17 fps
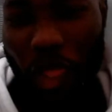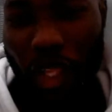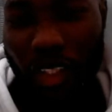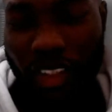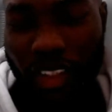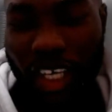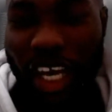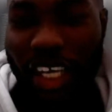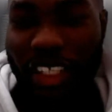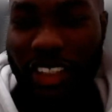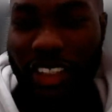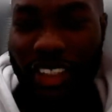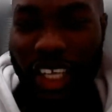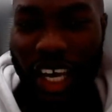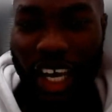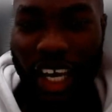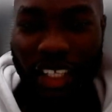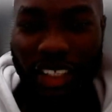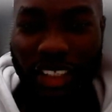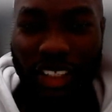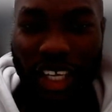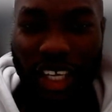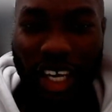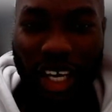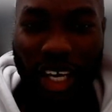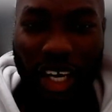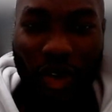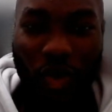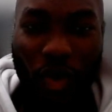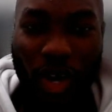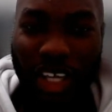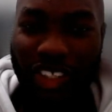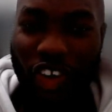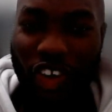task that had a
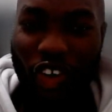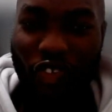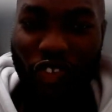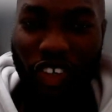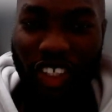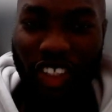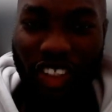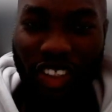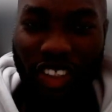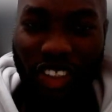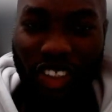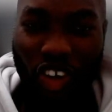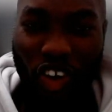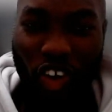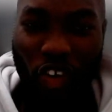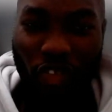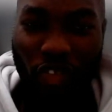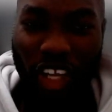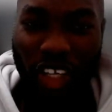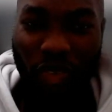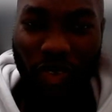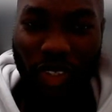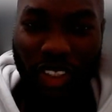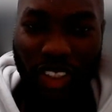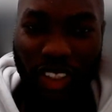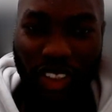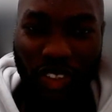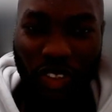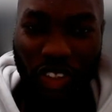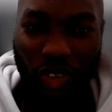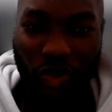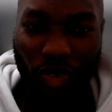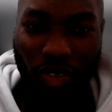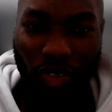wide coverage of languages,
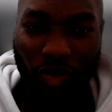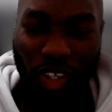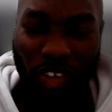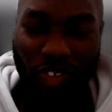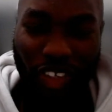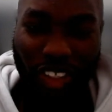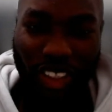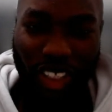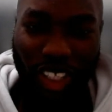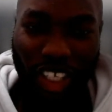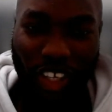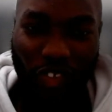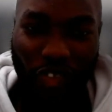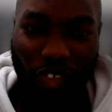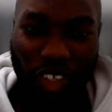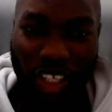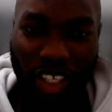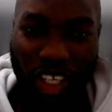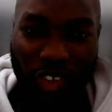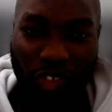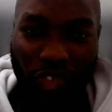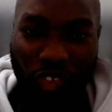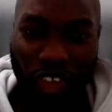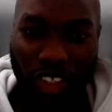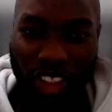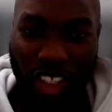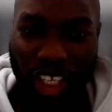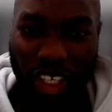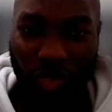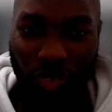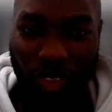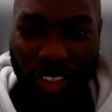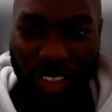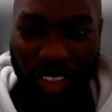because we investigated 40
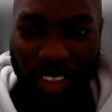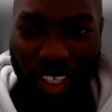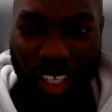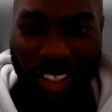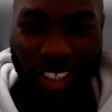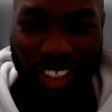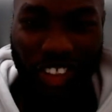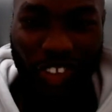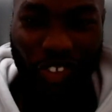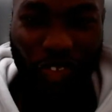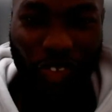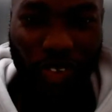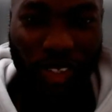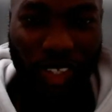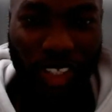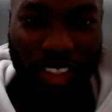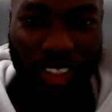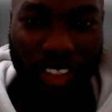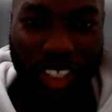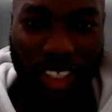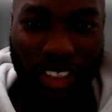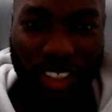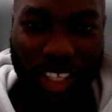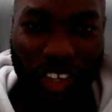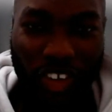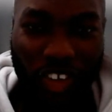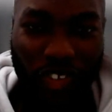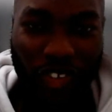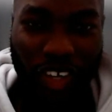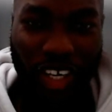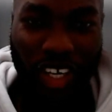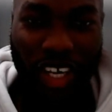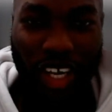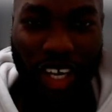languages, and there's a few data sets that
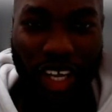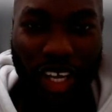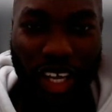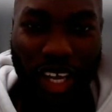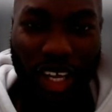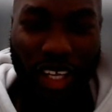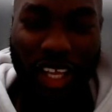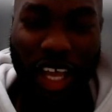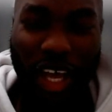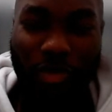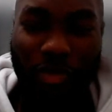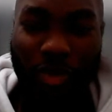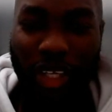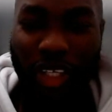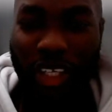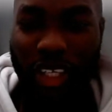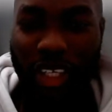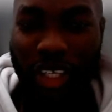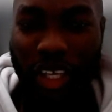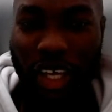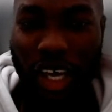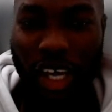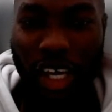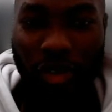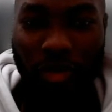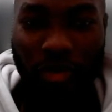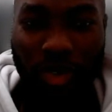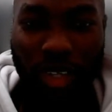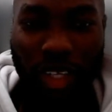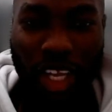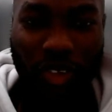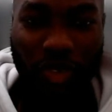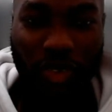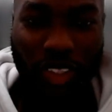cover that many
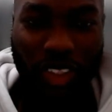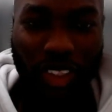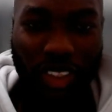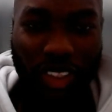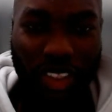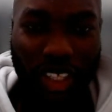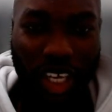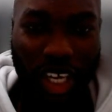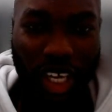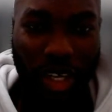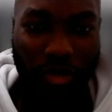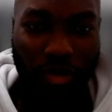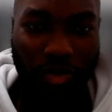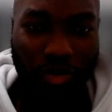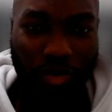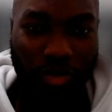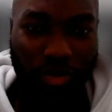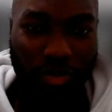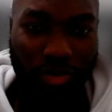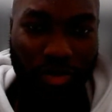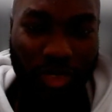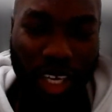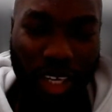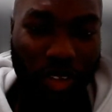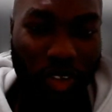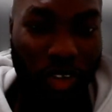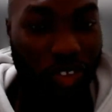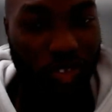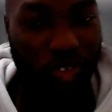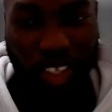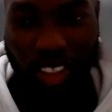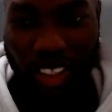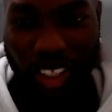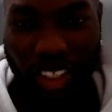languages,
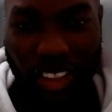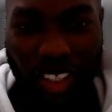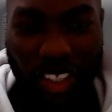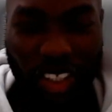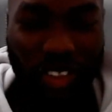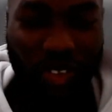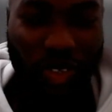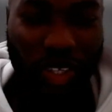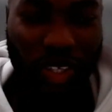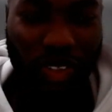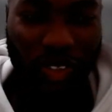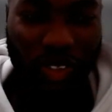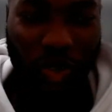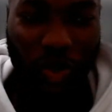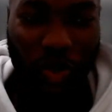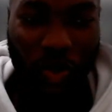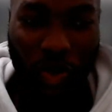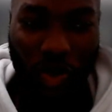non-translated as well. So